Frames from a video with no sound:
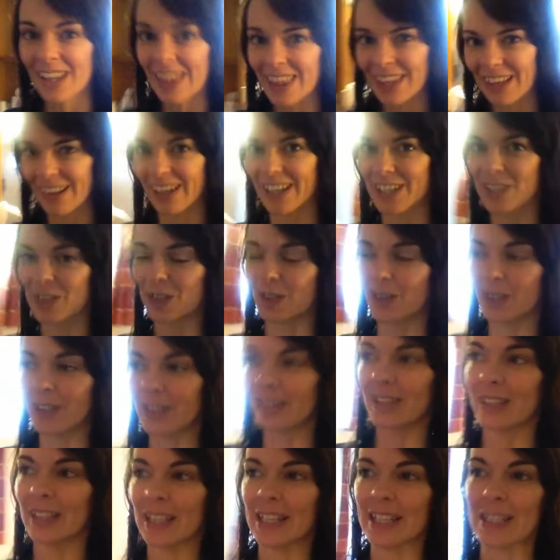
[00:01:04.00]
thing I
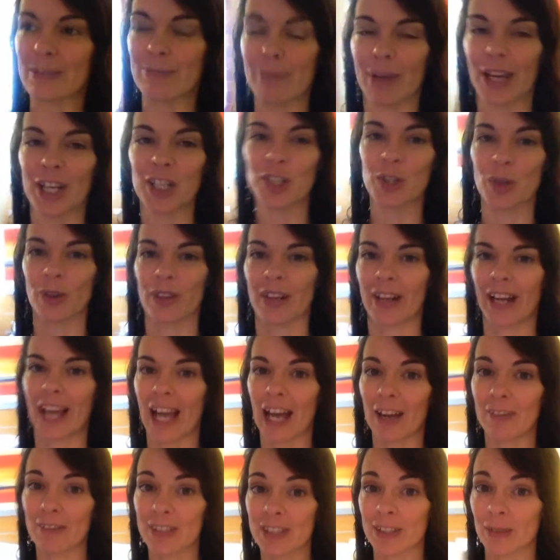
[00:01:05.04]
do is make sure that I
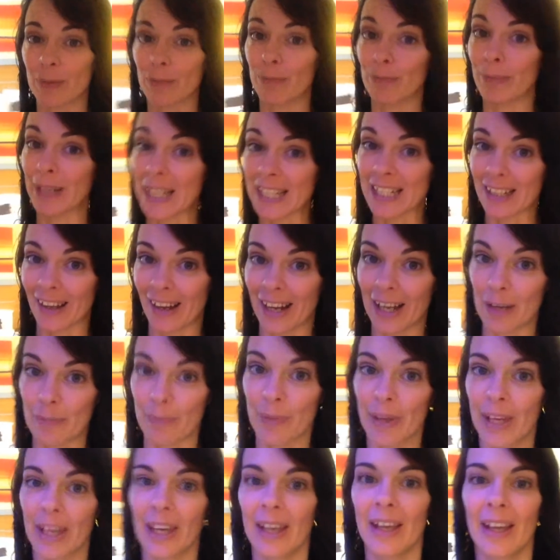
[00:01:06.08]
have some me time.
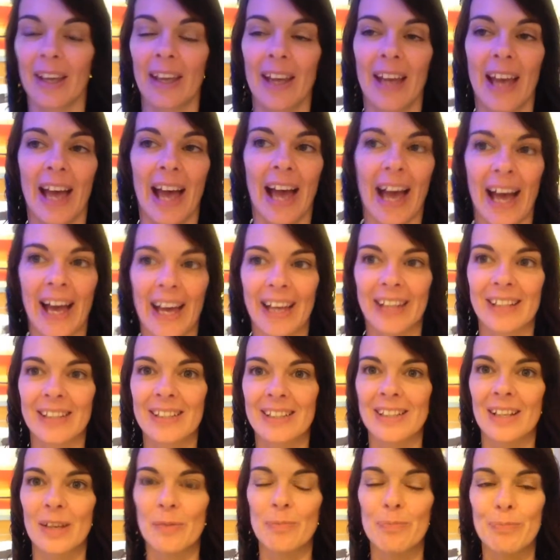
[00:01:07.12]

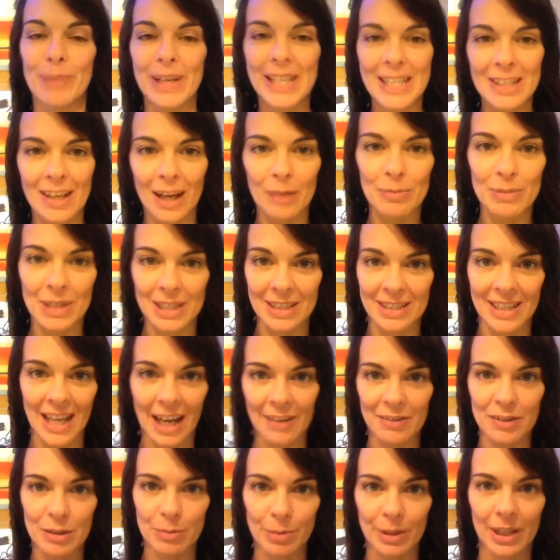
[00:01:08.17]
And me time doesn't
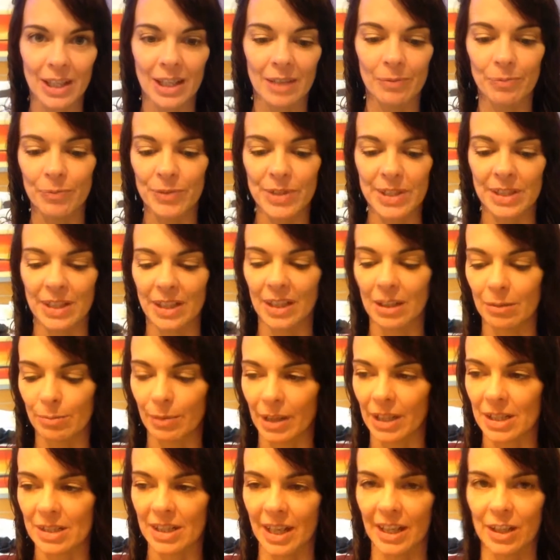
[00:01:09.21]
have to be sitting,
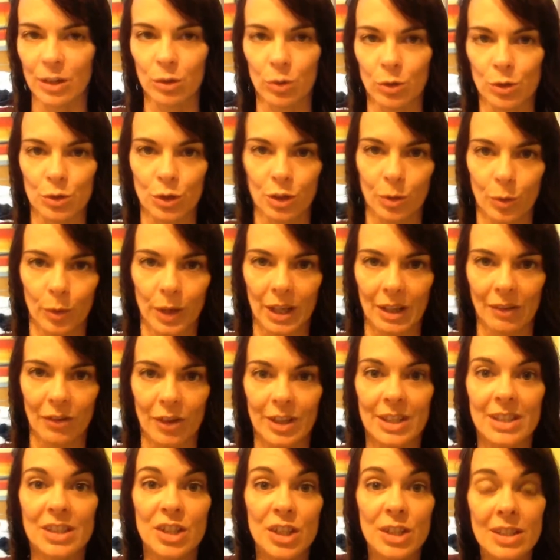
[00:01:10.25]
meditating or doing whatever.
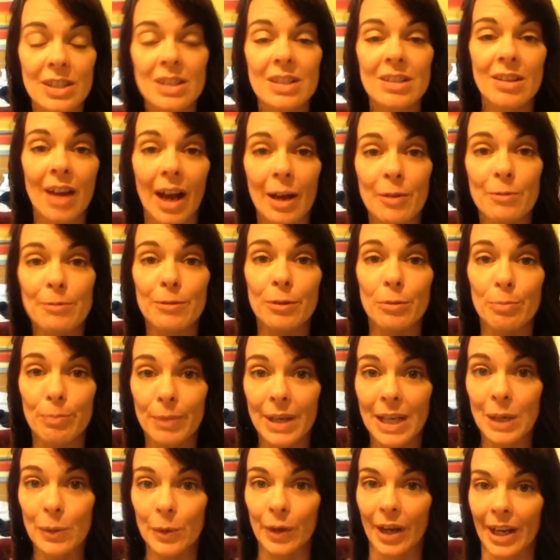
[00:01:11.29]
It's just a time for
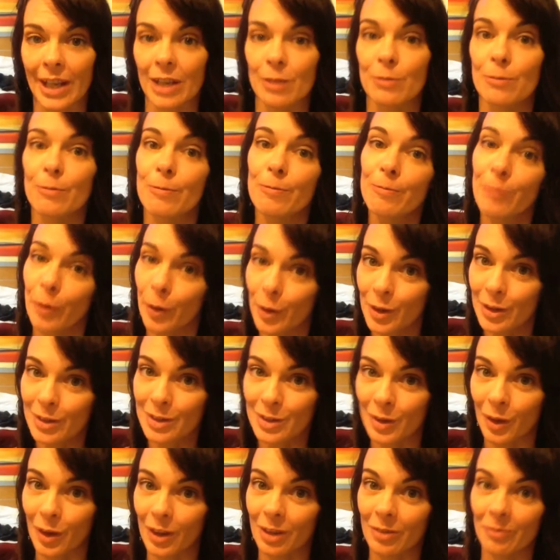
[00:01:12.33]
me when I can
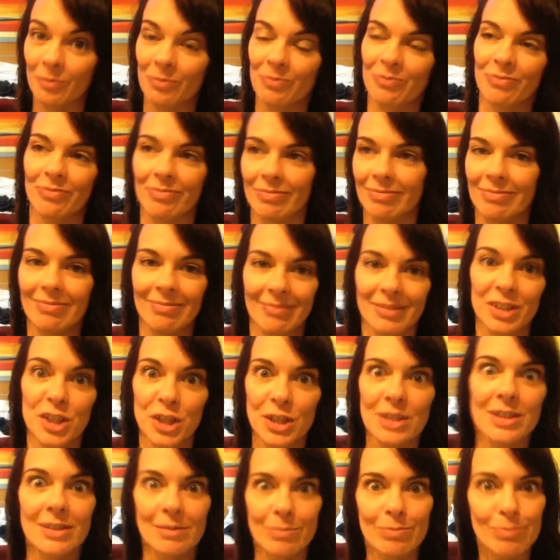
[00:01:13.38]
focus on
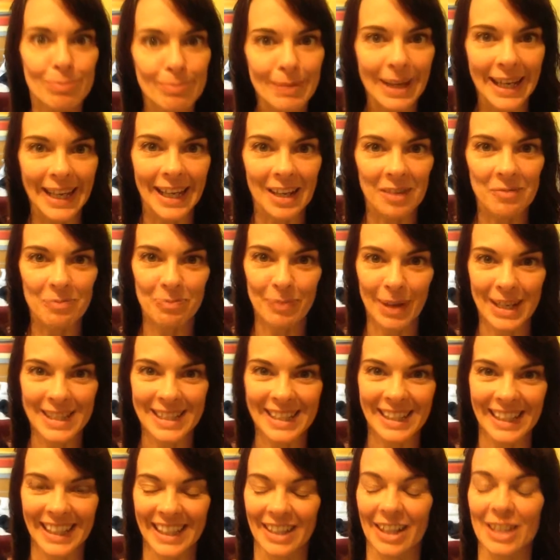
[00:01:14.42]
just me,
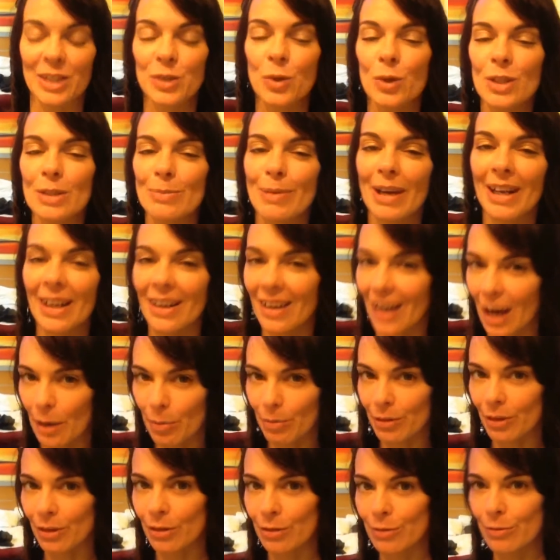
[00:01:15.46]
basically. And I talked about it a
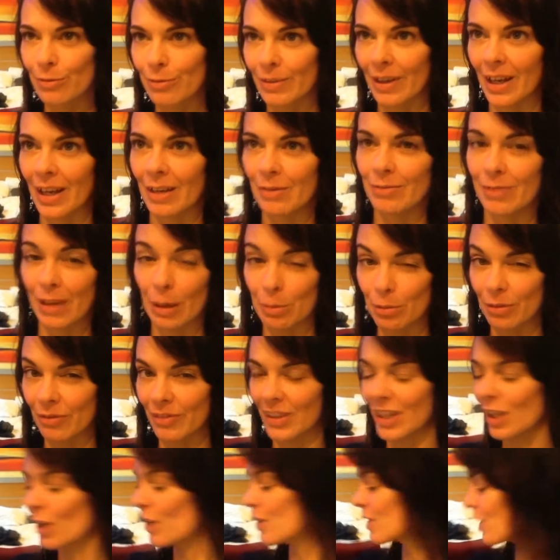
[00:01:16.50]
couple of
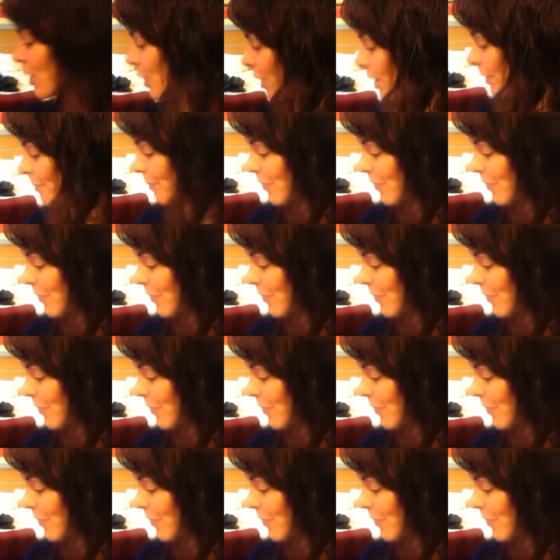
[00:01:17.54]
videos ago